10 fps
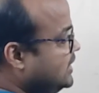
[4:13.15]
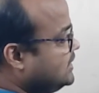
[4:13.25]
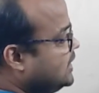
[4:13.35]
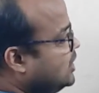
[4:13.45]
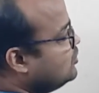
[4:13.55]

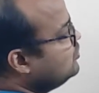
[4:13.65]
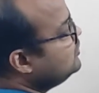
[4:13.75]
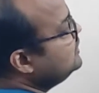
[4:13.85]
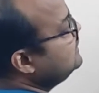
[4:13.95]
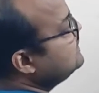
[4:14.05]
Now,
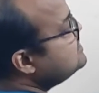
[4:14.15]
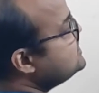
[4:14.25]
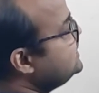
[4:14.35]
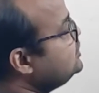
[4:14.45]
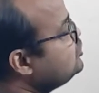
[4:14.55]

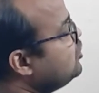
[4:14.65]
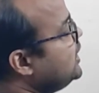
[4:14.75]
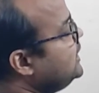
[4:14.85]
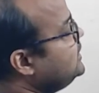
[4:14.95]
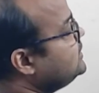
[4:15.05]

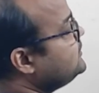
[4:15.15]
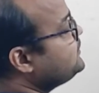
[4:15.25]
centroid